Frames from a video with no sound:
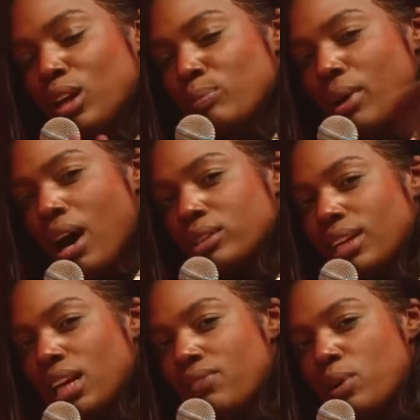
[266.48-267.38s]
but I'll
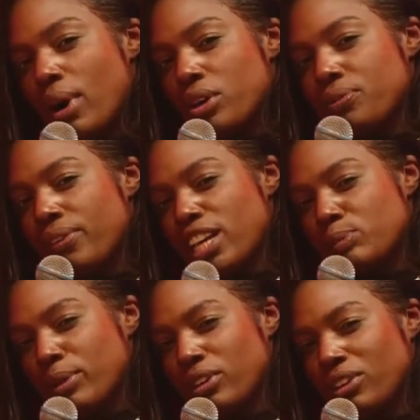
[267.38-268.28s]
tell everyone on
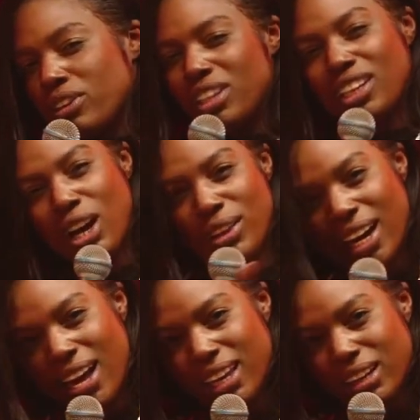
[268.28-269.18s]
Facebook. You know, that
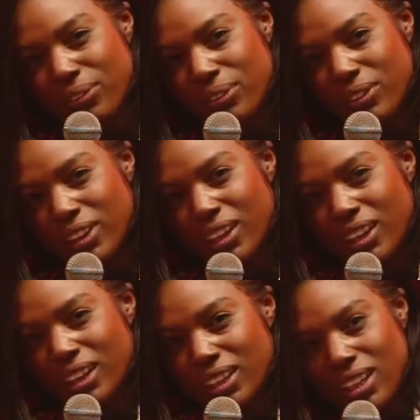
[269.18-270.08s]
kind of, you